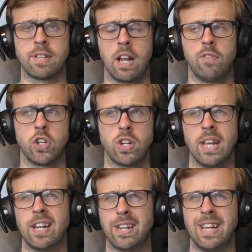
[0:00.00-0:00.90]
television,
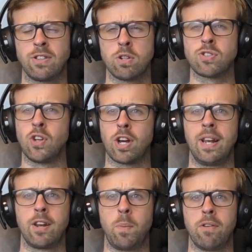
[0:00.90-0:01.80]
it does look a
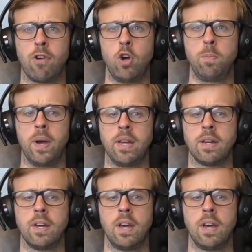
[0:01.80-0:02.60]
little bit ropey.